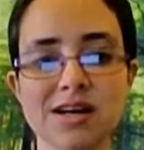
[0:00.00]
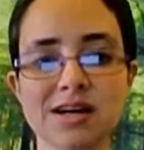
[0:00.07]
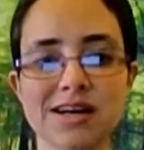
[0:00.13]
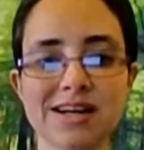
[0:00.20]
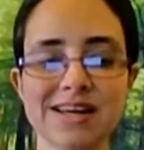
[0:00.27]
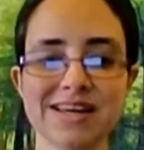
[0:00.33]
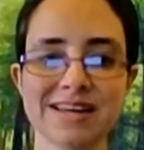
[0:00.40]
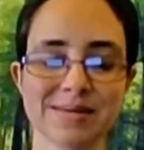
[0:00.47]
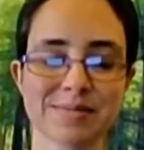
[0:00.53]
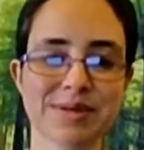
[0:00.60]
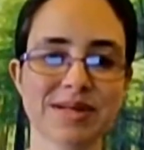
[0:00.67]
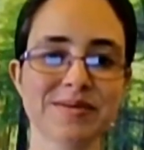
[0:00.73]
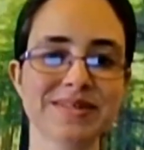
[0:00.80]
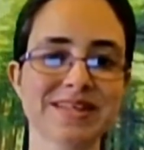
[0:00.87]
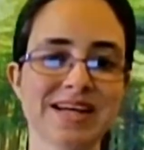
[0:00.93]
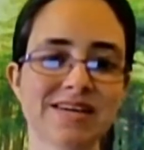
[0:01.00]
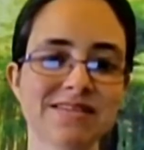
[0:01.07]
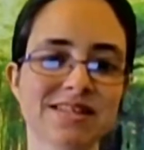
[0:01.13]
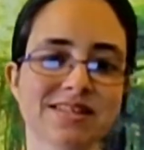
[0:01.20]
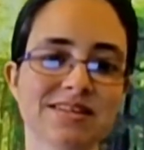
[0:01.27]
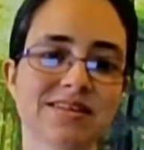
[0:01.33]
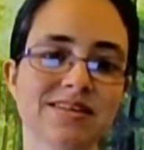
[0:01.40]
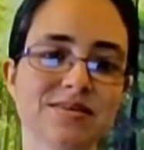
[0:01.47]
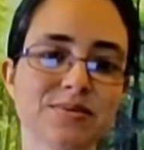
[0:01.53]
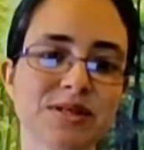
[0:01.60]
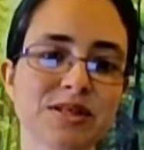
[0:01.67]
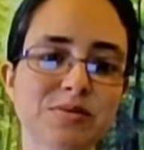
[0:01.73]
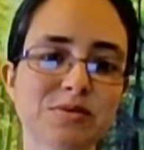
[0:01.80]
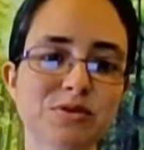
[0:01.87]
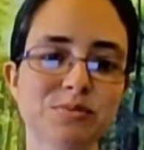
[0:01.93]
Hi, my name is Karin, and
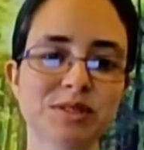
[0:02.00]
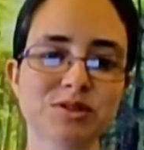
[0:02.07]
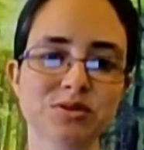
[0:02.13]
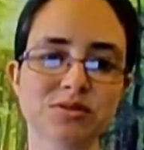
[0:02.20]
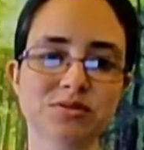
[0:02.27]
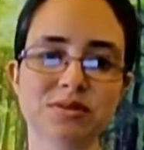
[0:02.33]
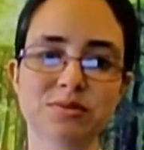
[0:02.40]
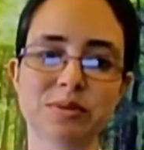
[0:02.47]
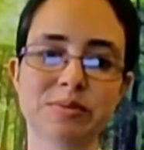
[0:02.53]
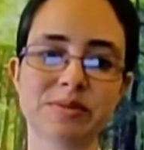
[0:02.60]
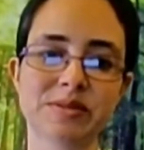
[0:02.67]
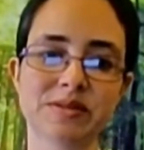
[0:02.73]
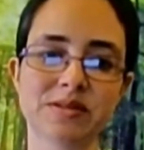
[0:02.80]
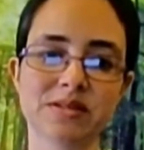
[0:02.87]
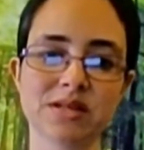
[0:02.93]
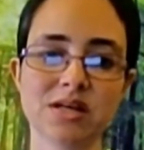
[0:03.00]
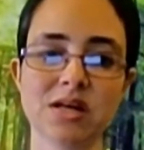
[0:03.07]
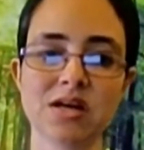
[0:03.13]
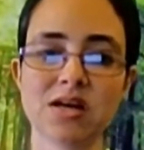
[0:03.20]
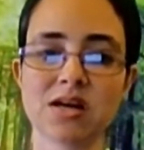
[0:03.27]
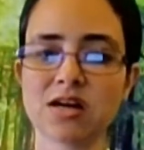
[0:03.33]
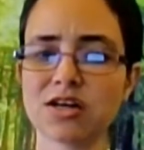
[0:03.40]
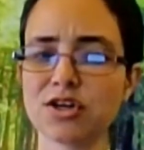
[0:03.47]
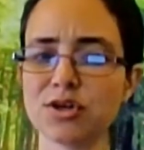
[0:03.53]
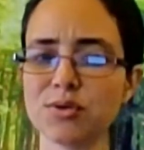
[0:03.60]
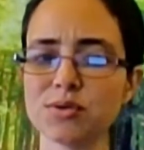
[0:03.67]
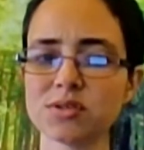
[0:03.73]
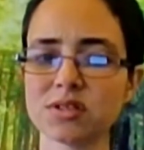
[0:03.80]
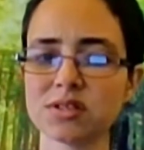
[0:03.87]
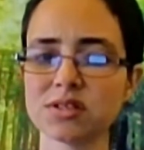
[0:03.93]
welcome to my tutoring website. Are
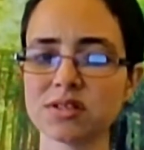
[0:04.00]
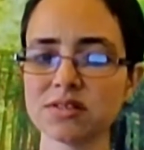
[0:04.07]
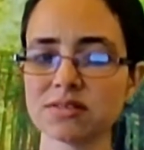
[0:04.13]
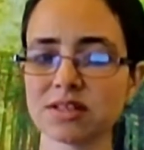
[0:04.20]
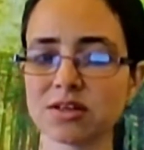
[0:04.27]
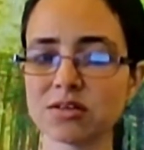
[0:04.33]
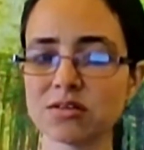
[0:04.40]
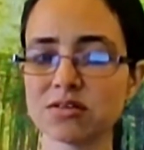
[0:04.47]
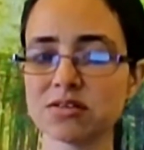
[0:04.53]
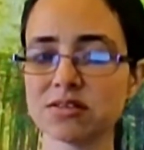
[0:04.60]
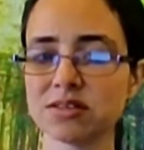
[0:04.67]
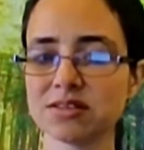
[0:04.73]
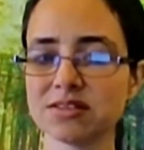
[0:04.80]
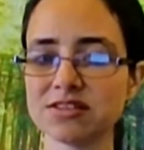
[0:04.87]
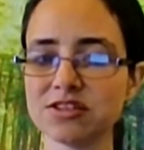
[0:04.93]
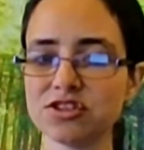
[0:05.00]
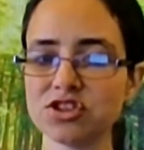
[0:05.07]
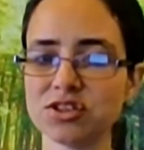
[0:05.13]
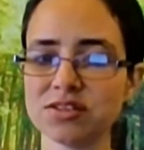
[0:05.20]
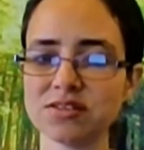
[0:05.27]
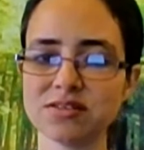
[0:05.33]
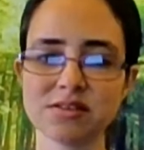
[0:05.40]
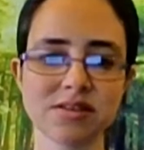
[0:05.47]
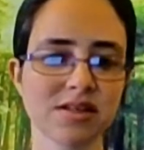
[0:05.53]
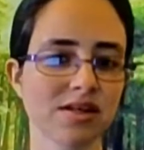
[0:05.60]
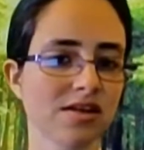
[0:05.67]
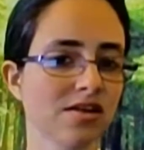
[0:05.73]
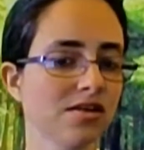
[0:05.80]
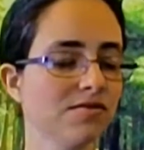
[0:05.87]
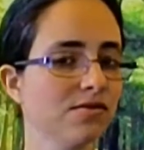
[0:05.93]
you studying psychology at GCSE,
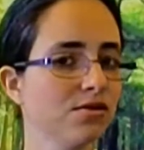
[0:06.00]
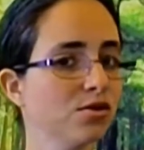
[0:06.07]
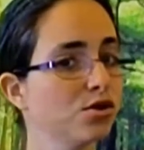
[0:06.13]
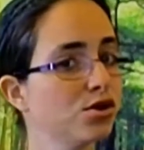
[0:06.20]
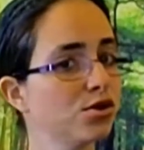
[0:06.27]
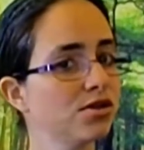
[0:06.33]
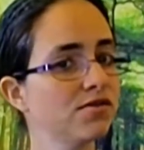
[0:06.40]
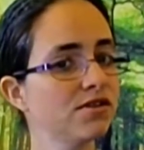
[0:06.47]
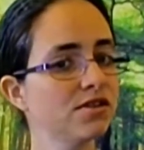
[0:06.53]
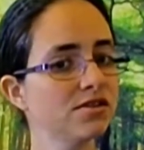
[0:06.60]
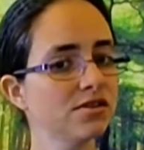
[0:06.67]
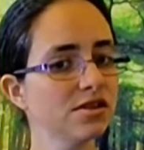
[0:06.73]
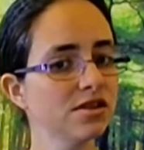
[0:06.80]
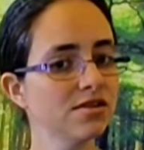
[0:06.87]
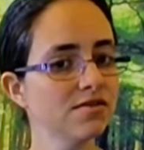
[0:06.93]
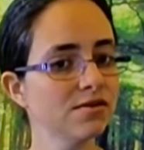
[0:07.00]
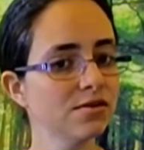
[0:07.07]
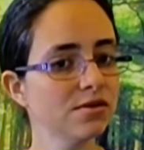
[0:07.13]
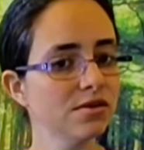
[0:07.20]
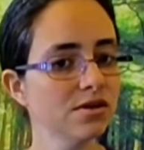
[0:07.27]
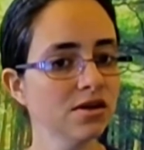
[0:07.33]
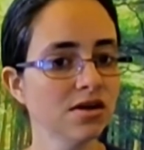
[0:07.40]
A level, or university level?